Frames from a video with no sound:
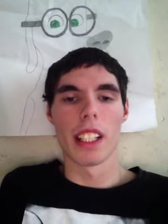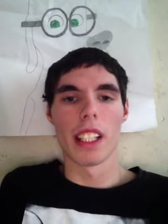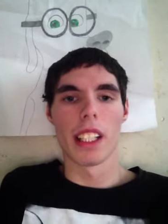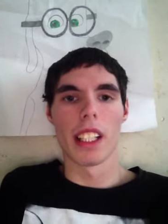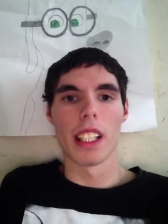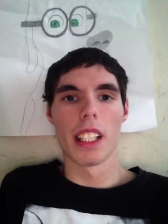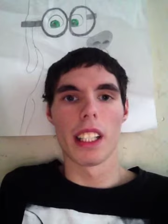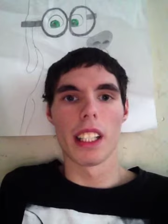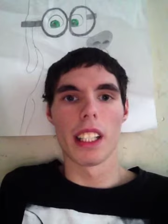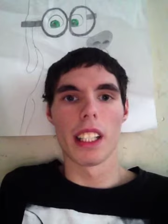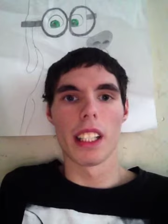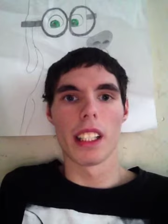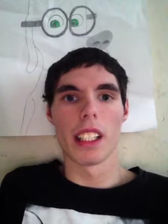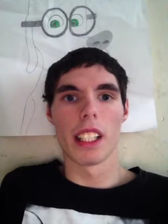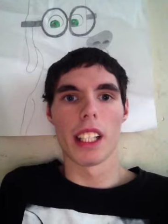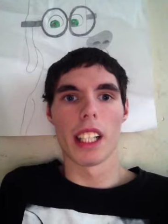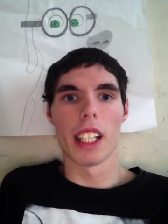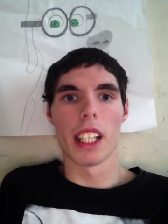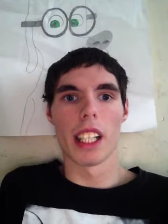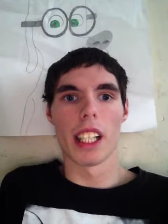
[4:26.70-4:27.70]
And
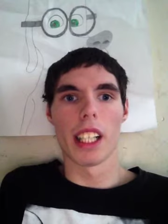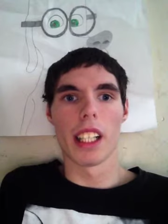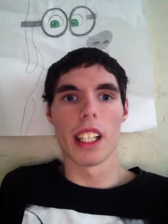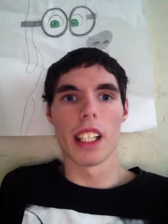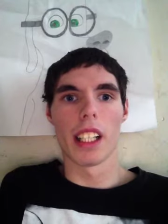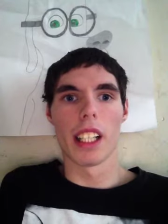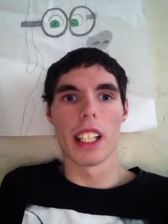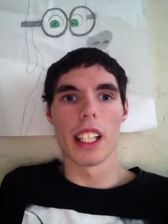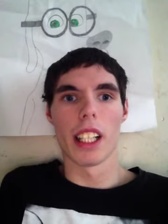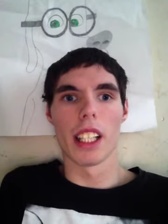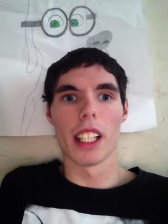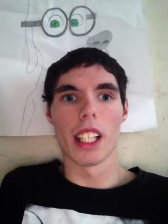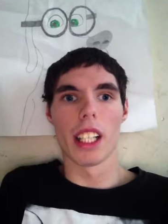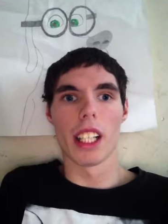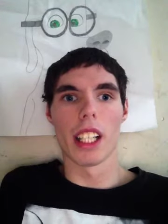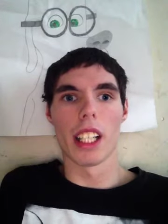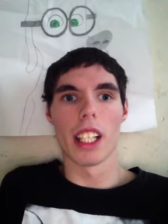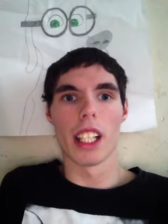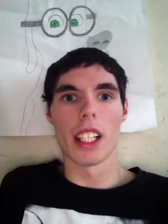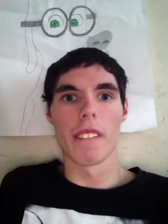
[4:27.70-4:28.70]
and
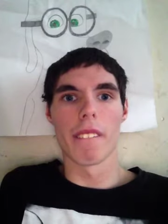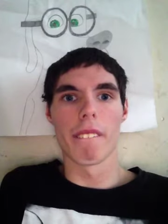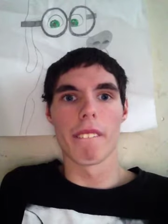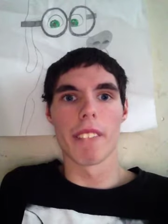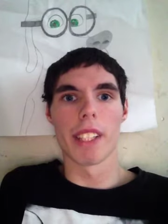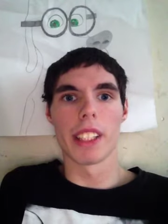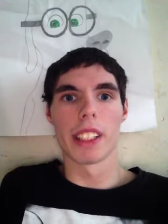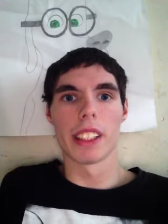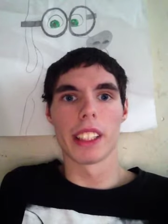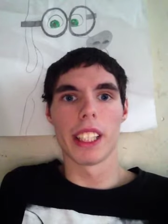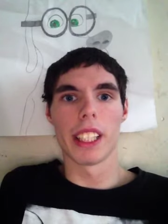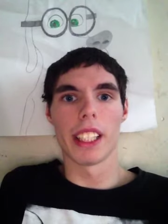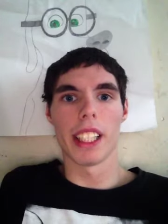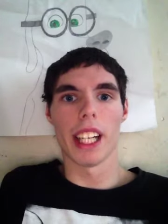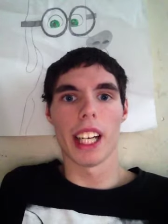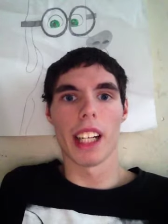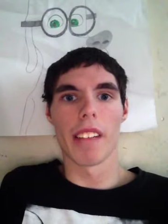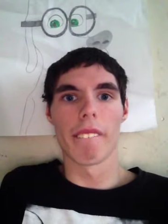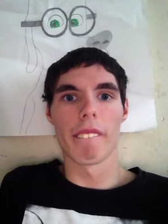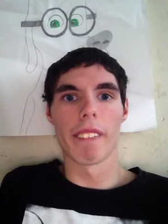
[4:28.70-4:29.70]
on Monday
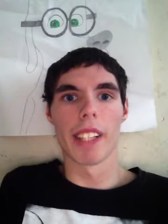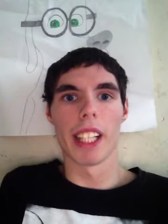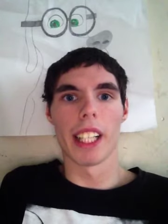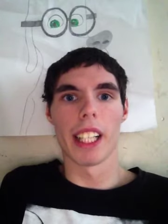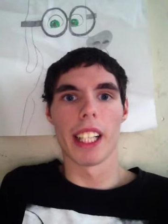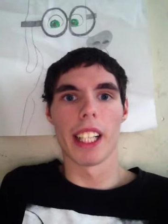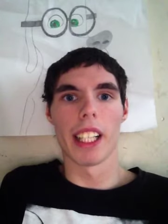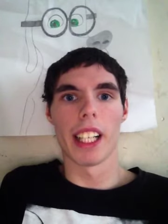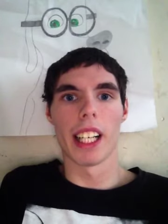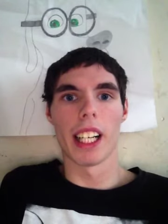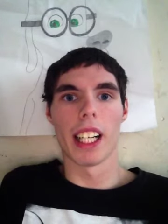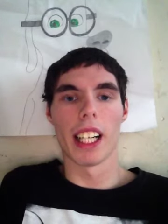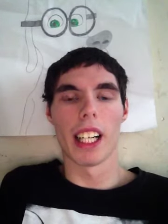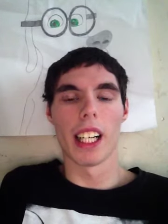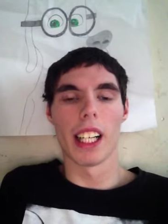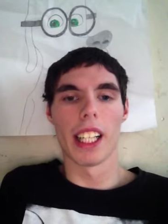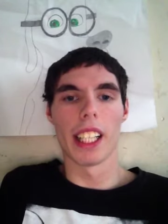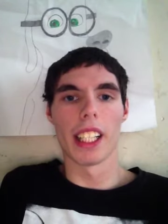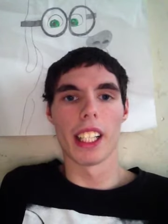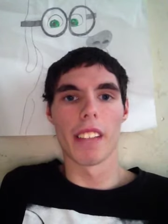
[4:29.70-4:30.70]
I might
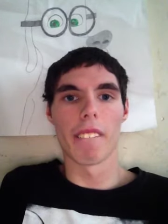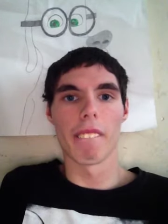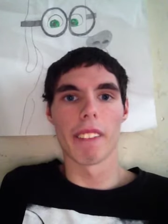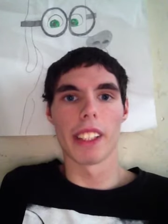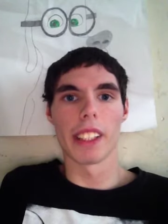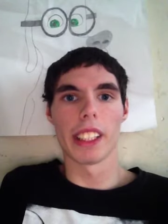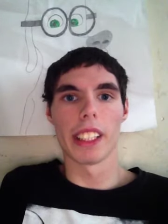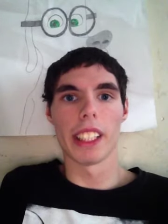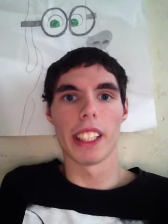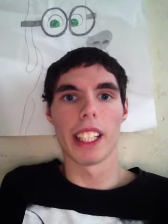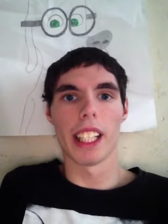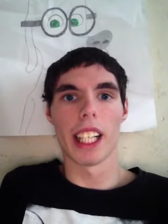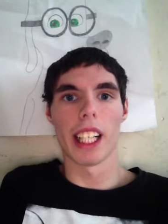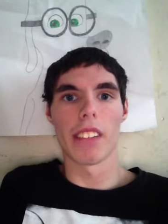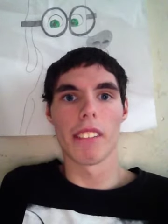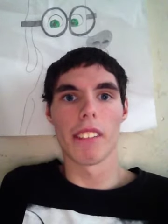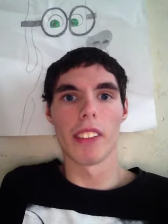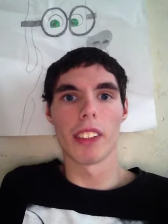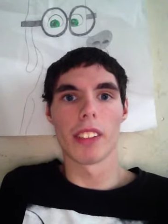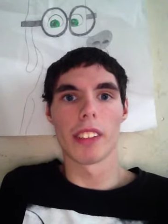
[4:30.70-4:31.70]
and on Monday I
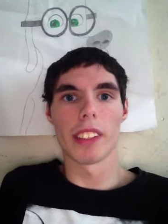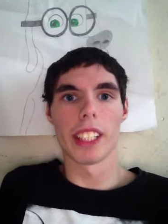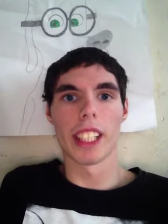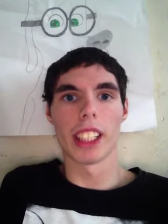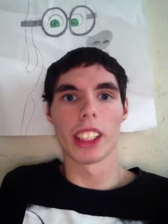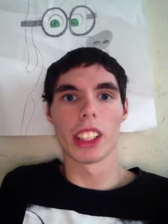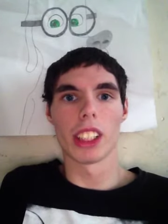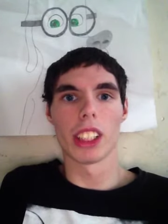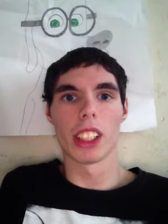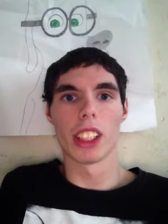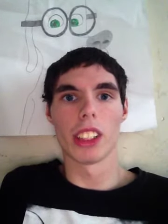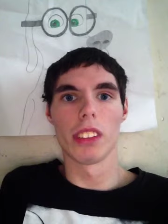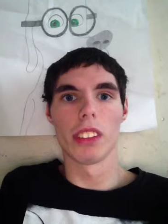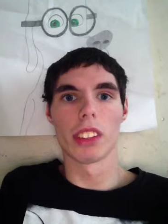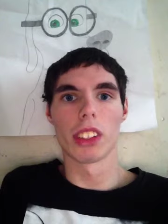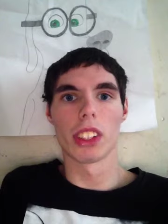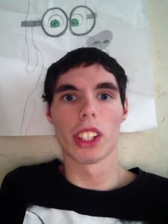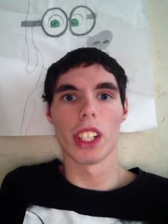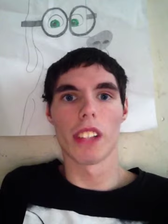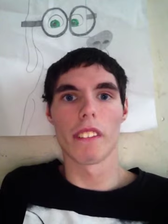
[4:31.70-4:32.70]
will react to the new
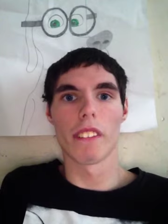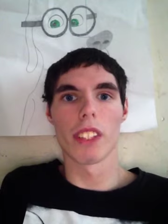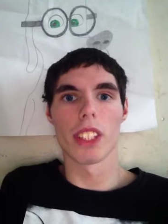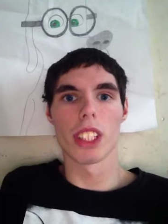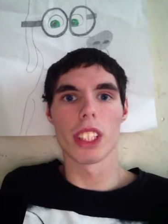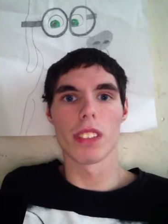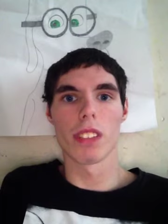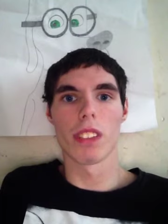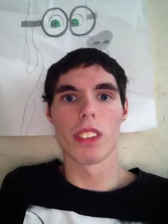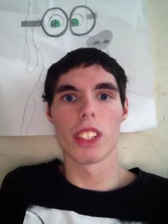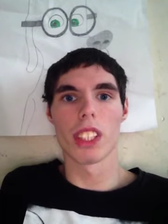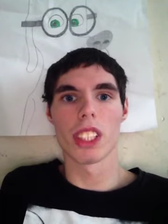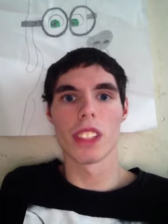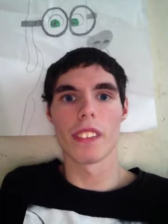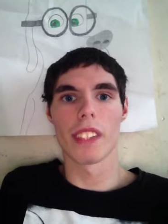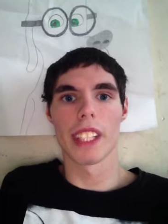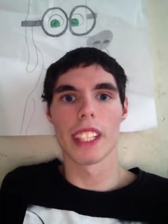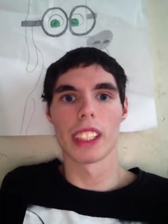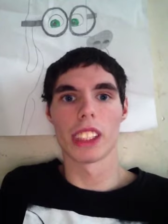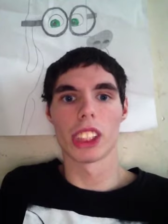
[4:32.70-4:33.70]
Star Wars The Force
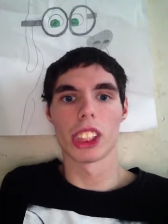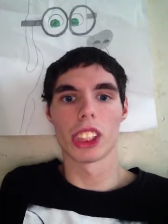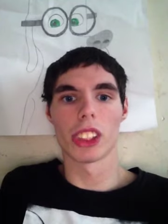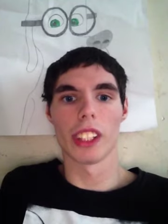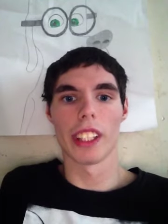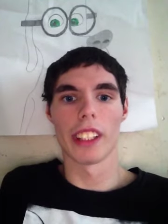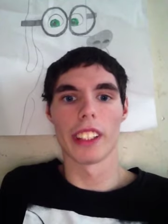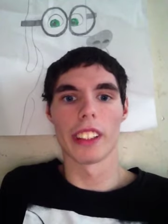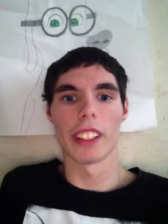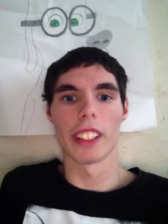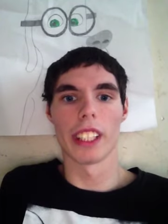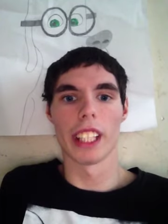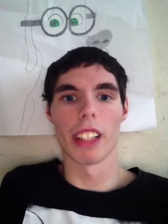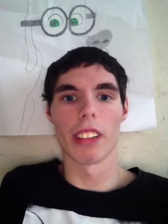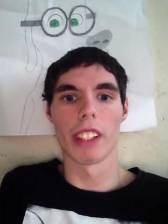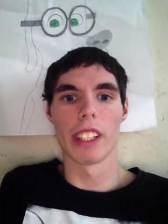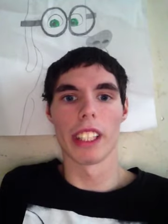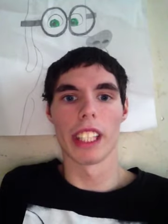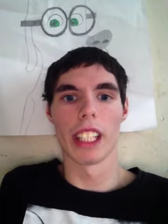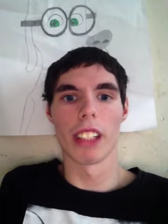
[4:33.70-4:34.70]
Awakens trailer and I
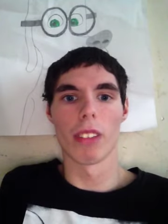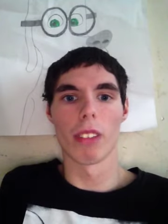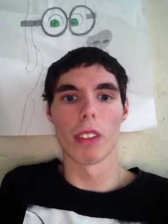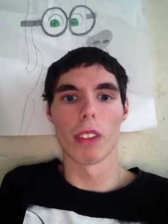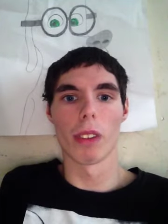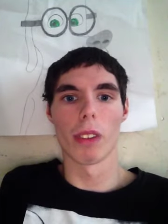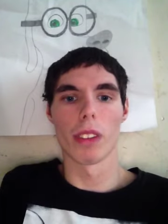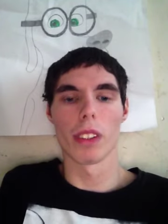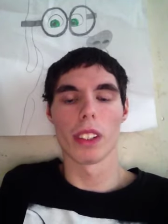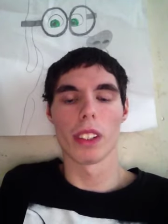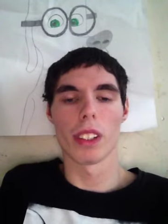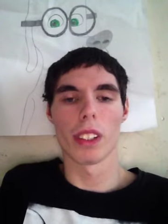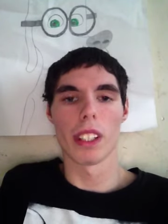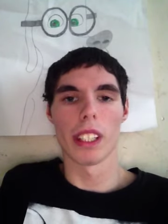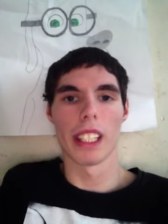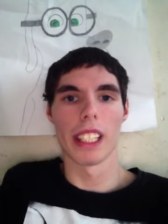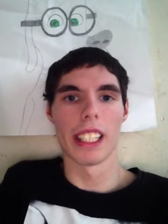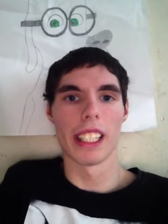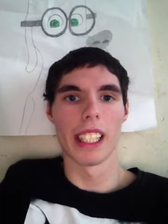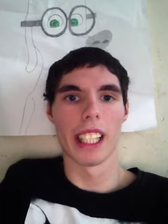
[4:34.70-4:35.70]
and I won't
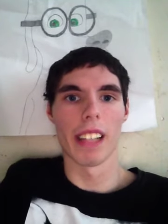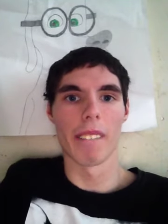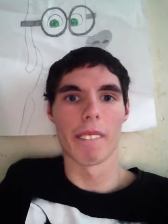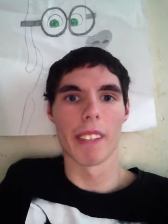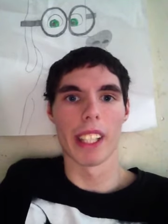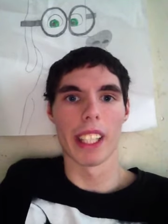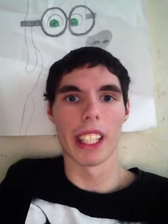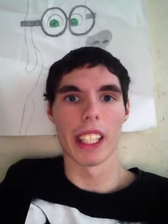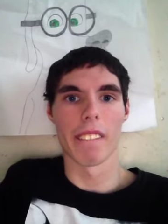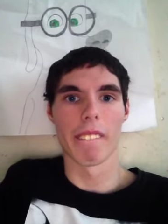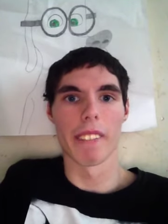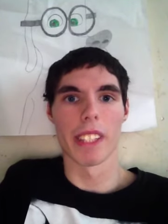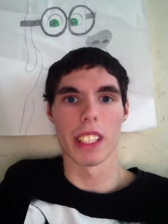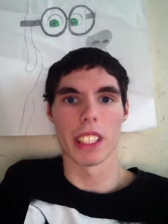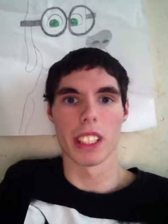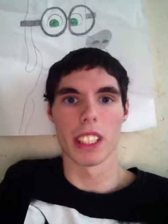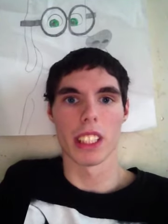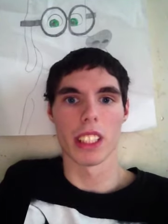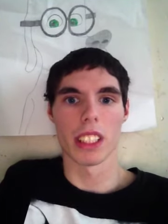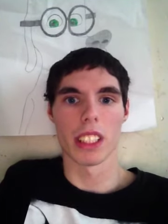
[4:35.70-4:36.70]
and I'm not going to
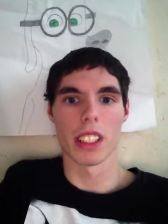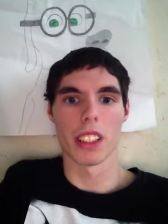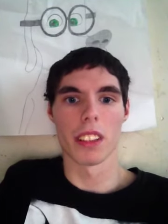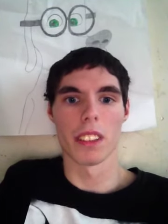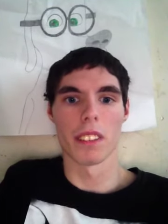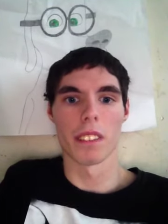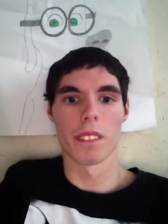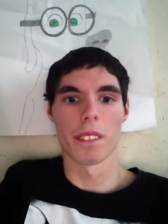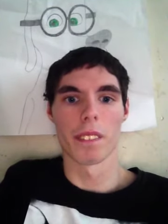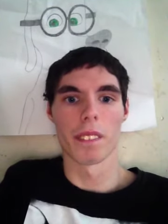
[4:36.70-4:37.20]
miss it. So